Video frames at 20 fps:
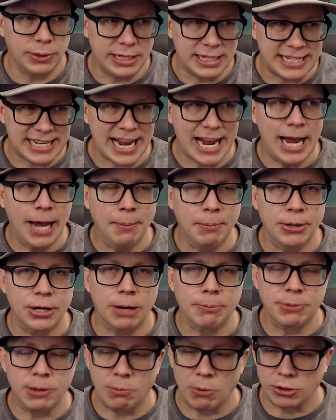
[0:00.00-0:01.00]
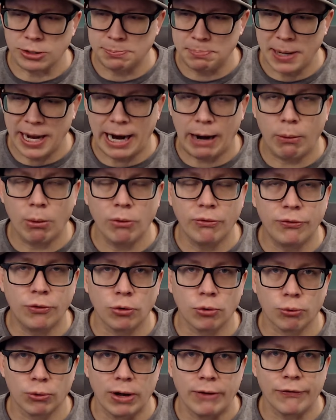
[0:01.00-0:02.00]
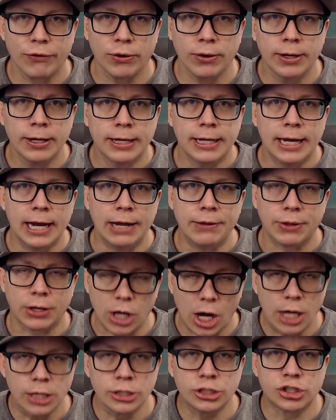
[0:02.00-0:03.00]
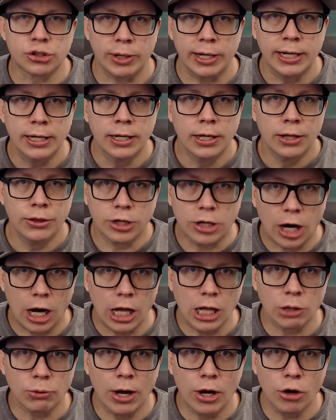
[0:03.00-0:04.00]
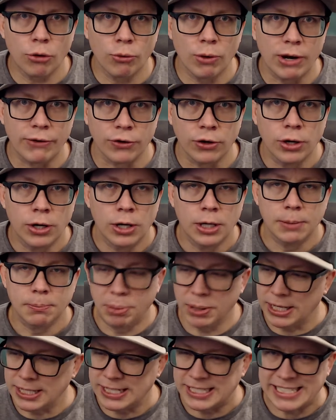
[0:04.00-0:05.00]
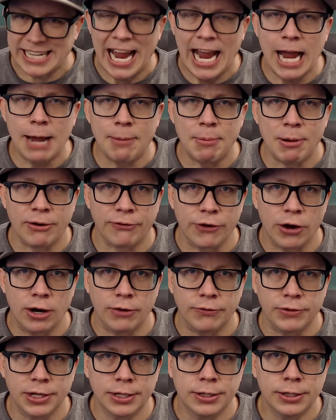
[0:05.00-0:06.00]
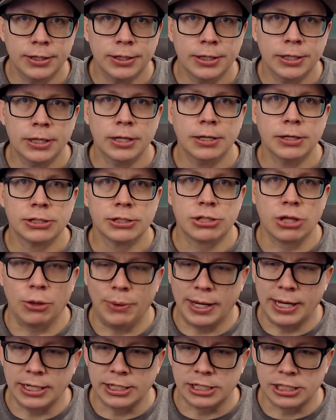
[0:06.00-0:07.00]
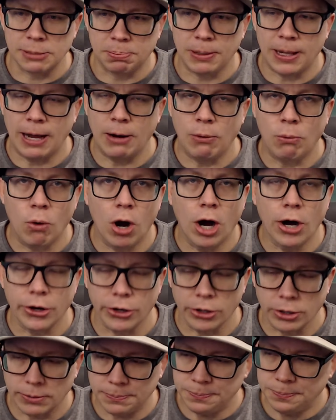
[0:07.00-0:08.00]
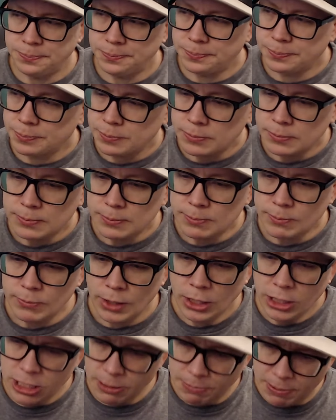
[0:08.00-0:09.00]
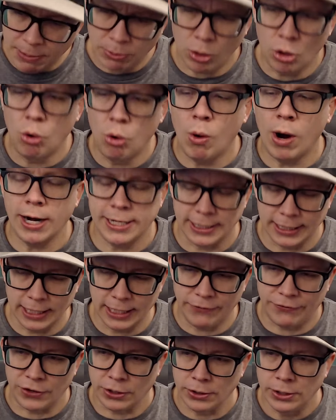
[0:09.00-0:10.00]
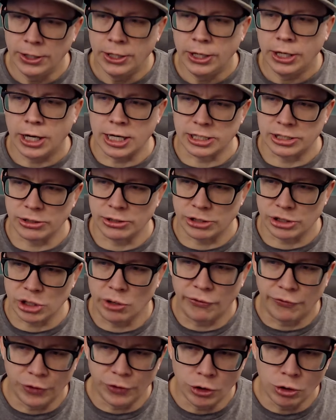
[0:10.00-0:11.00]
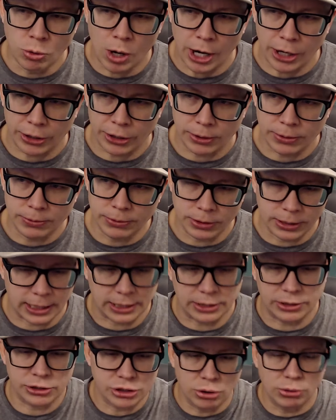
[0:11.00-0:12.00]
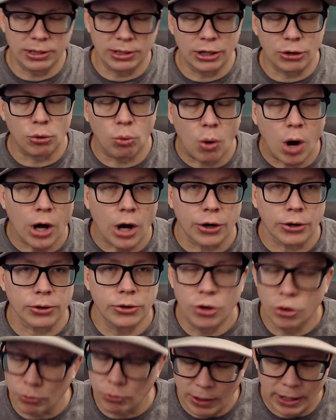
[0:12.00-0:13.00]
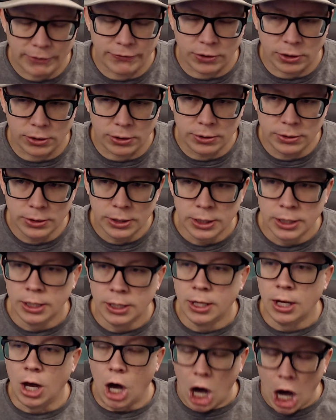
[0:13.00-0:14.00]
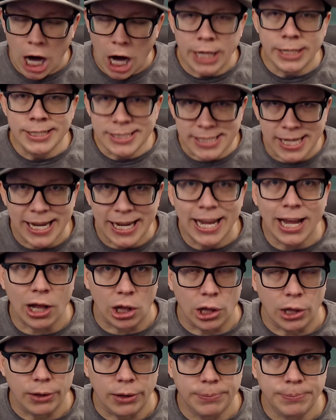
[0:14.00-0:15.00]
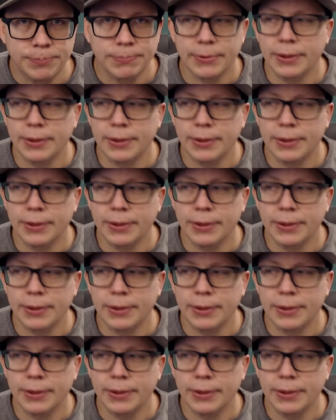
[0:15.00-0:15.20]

dammed up the most powerful river in the country, the Colorado River, put a dam in front of it so that we could supply water to people who wanted to live here because there's so few water. There's so little water, no rainfall. Until